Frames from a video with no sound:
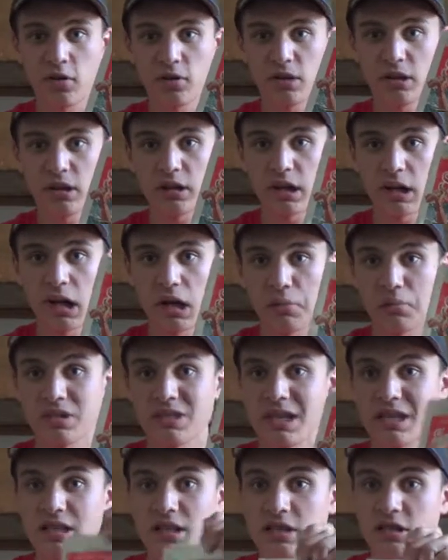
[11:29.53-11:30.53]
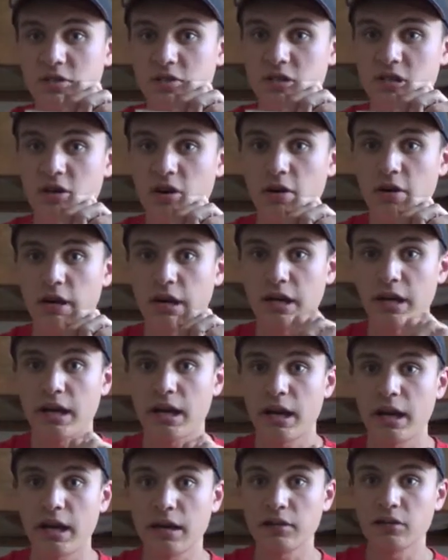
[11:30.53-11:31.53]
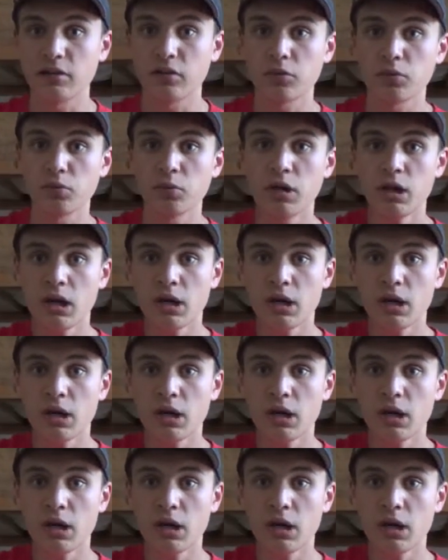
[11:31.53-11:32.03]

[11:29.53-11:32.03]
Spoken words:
code in the game, send it to Atari, and you